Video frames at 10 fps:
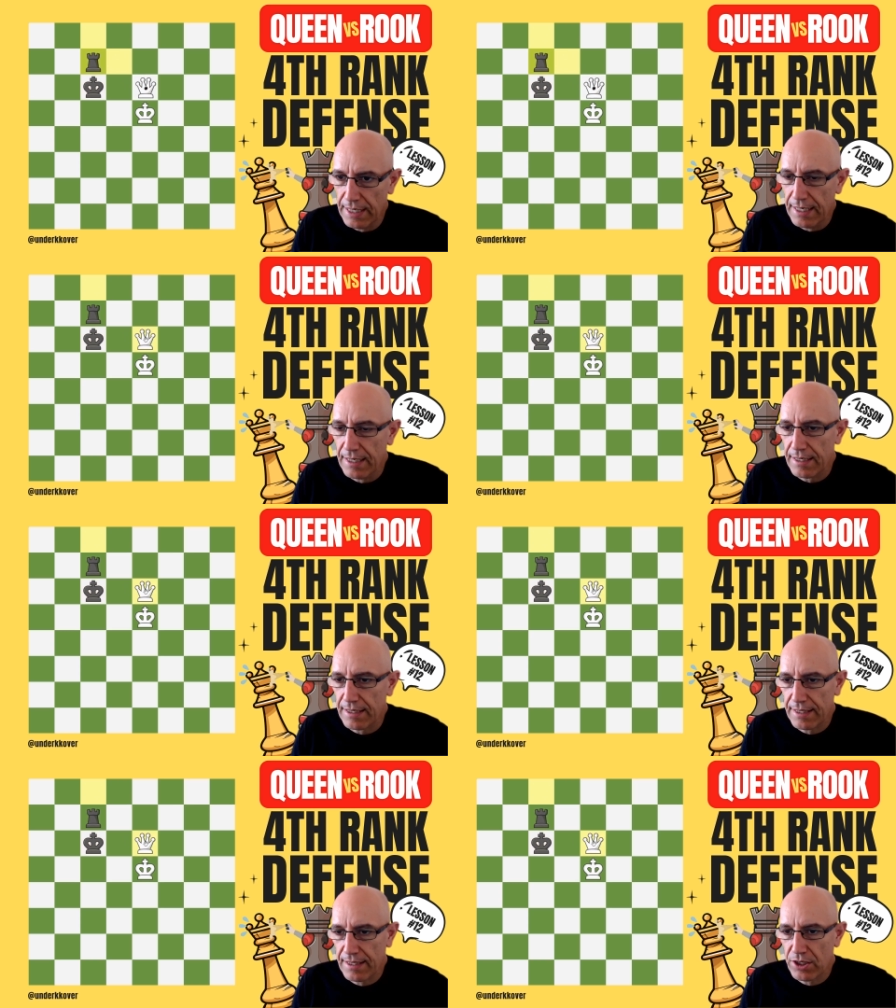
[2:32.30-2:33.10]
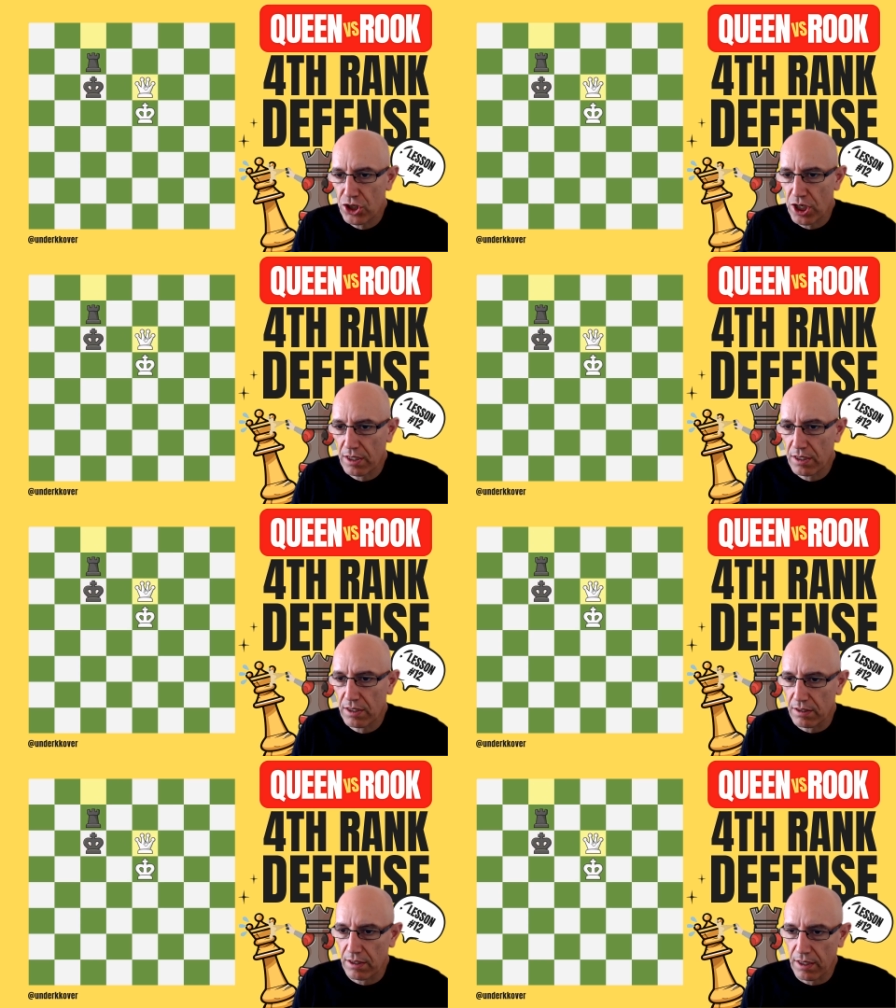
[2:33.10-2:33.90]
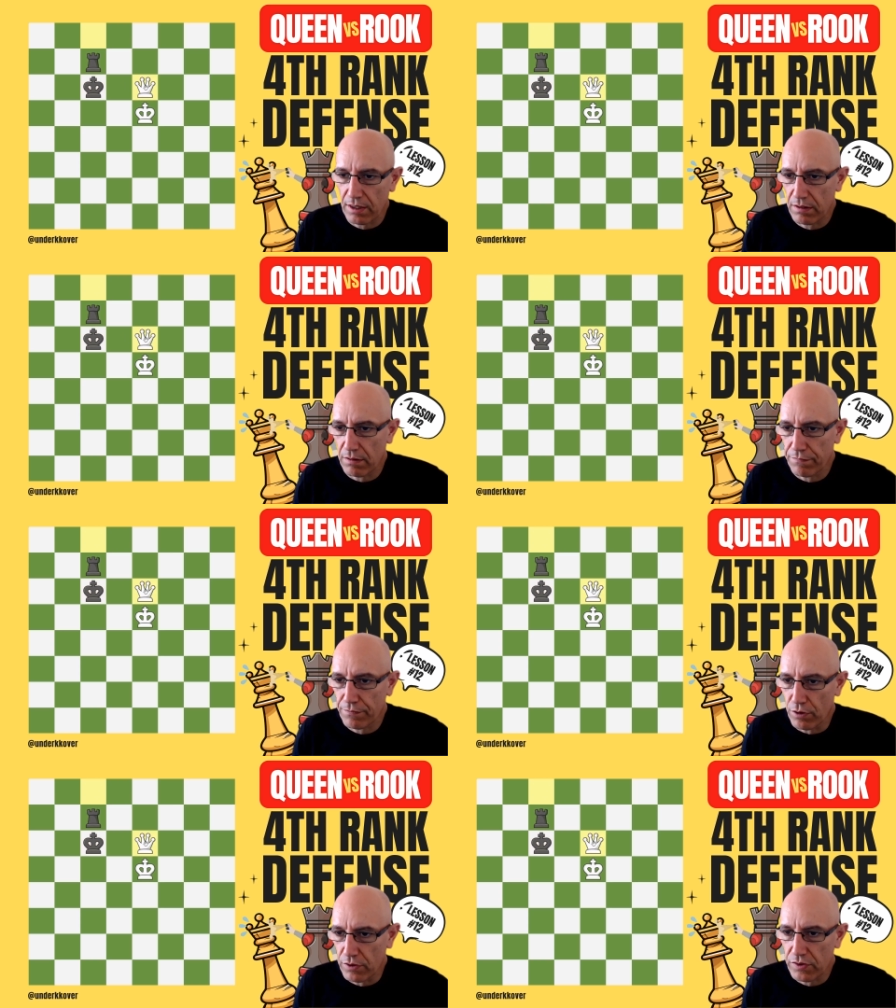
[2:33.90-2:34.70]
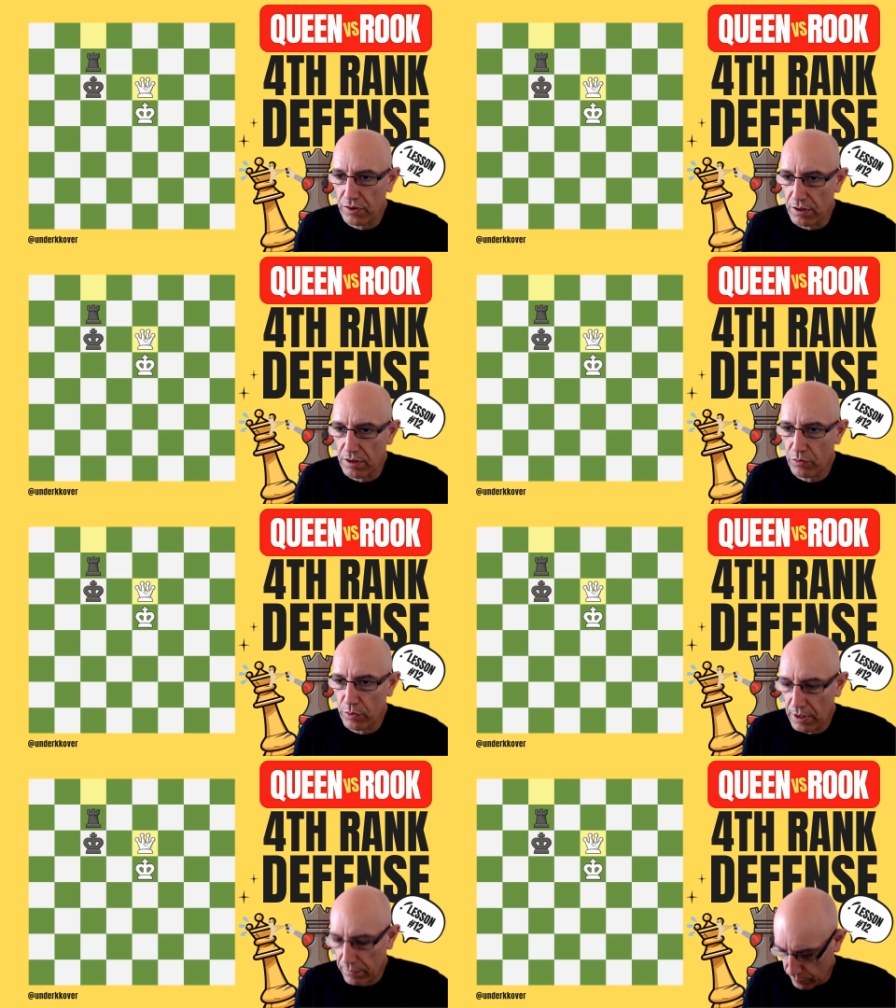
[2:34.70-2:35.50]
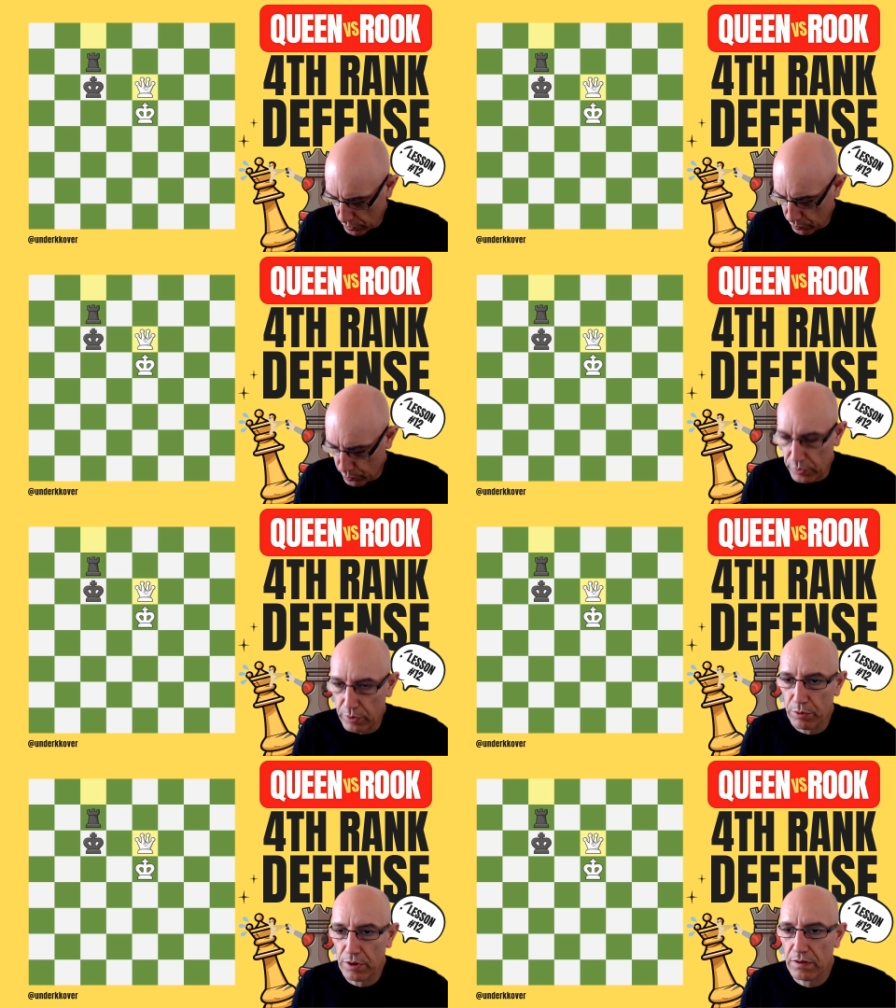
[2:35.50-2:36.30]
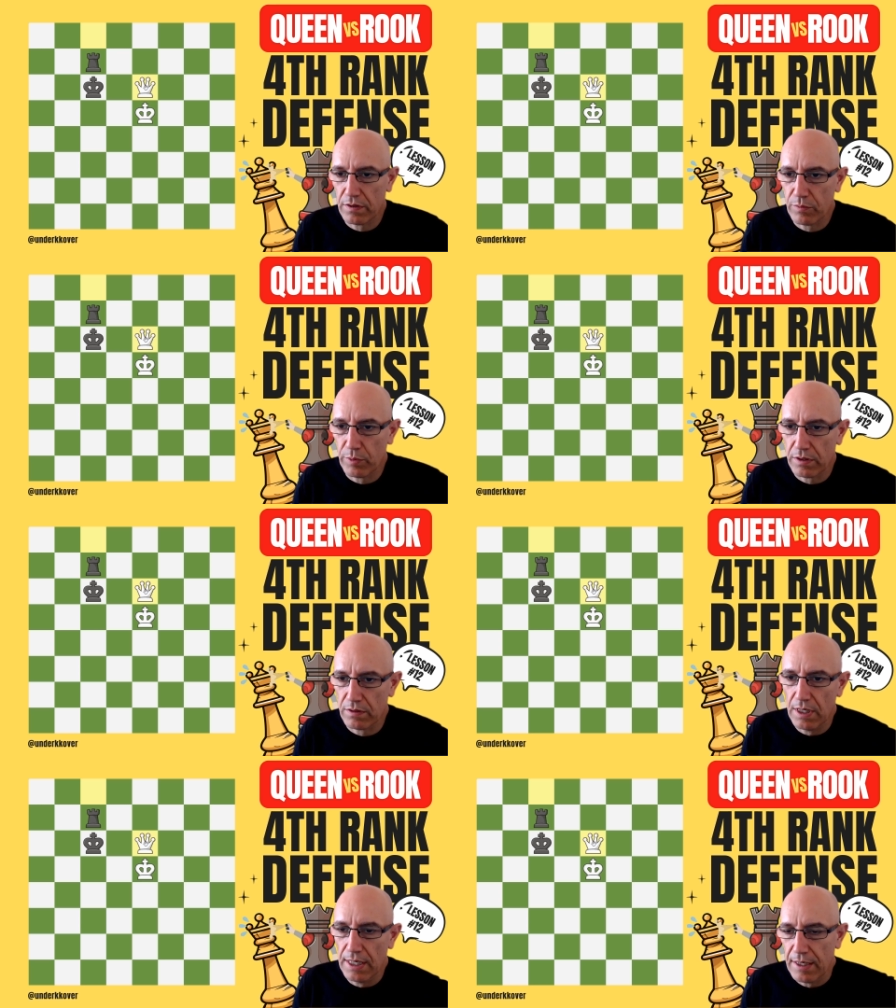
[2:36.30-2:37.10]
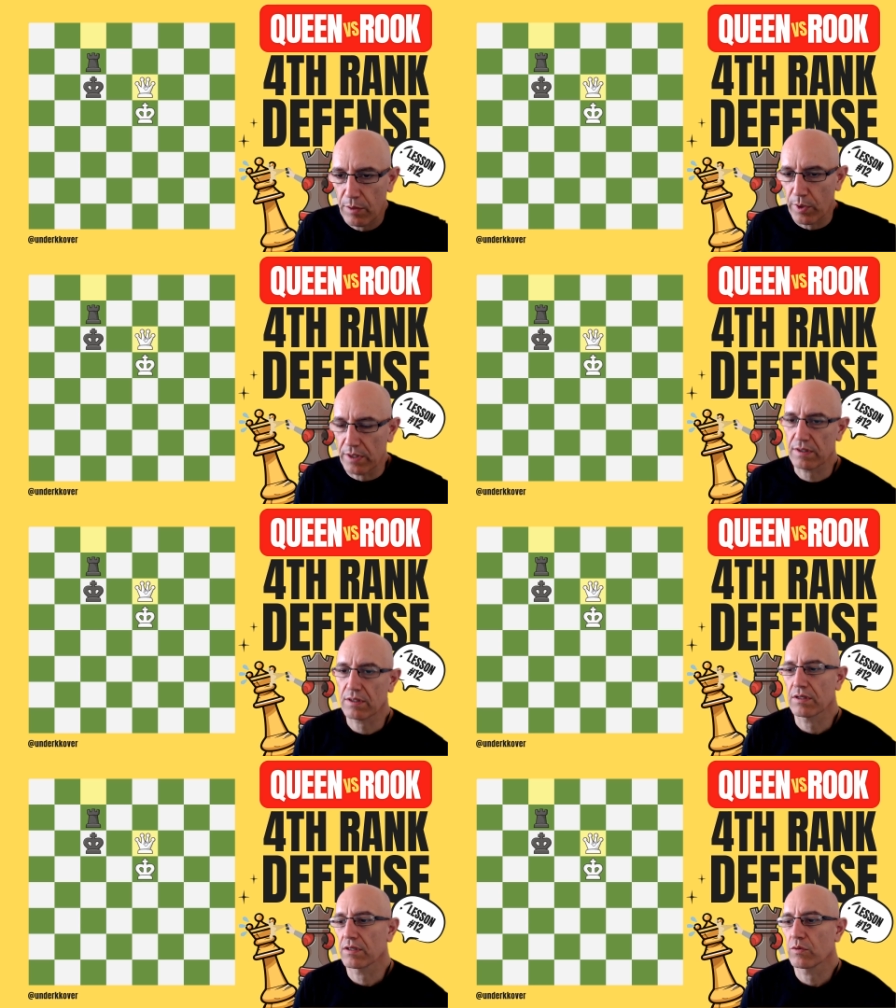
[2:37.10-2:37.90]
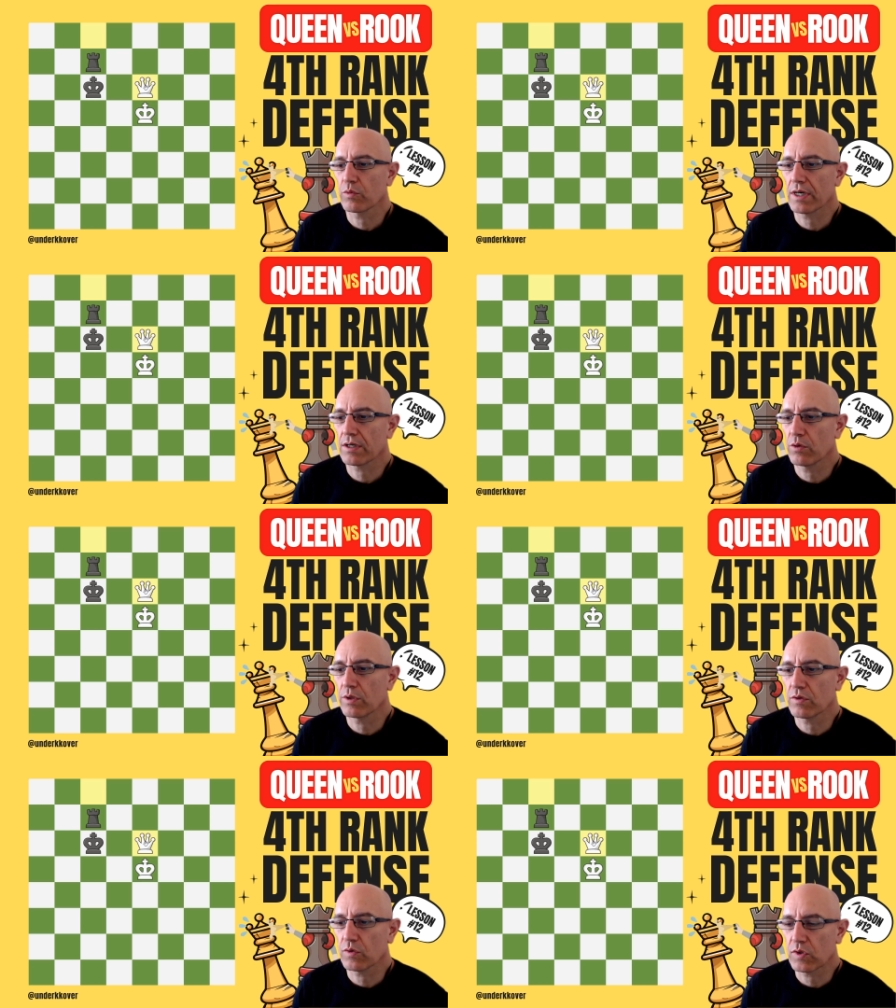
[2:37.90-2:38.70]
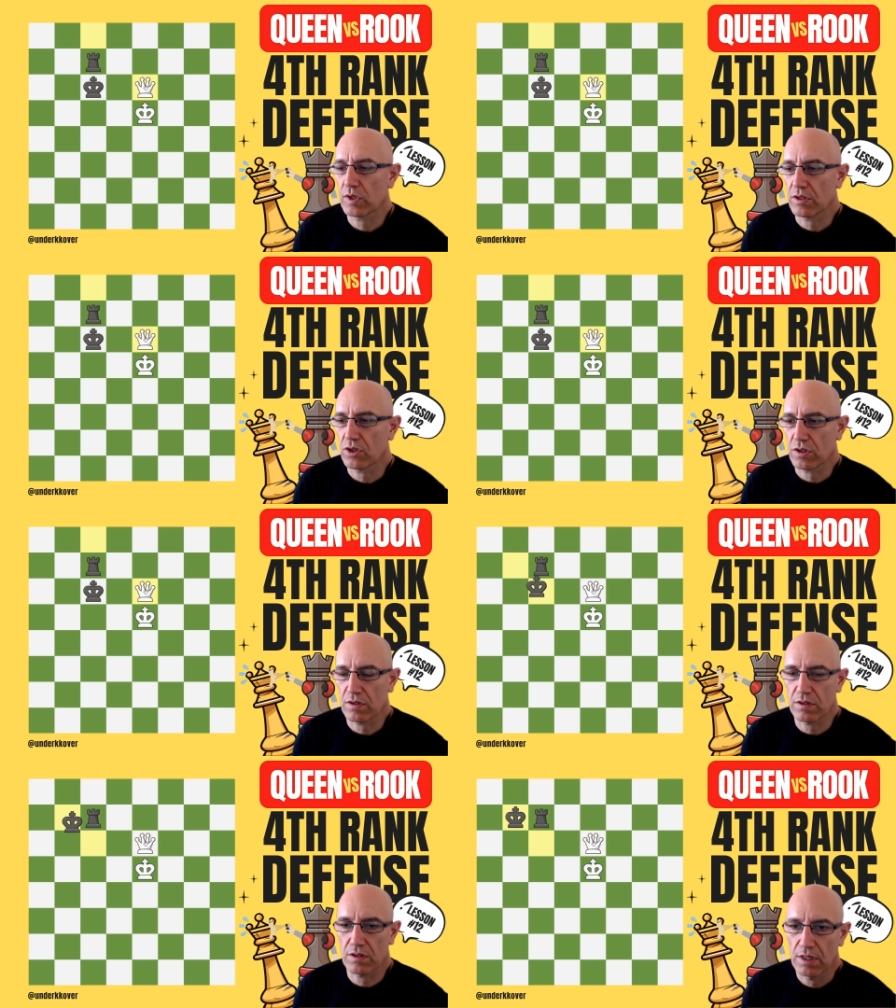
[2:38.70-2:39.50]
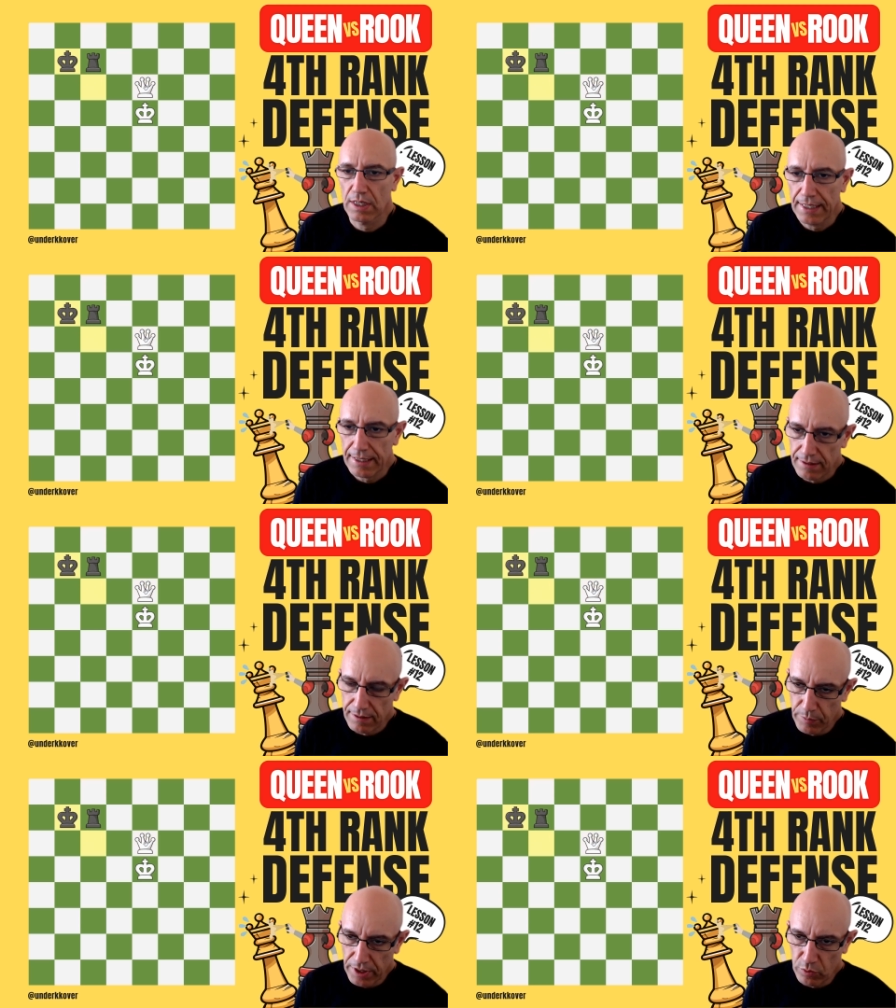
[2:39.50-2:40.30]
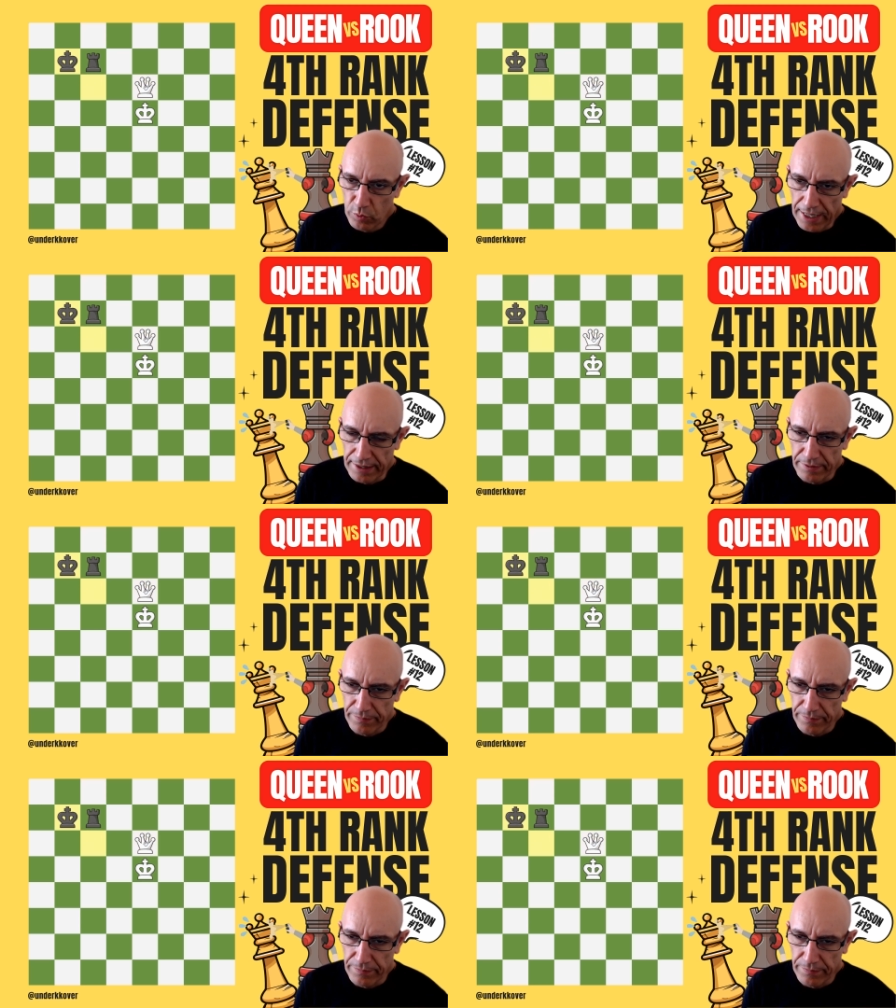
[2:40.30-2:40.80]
another check, and of course here we have more possibilities, but basically we are going to see just the main one.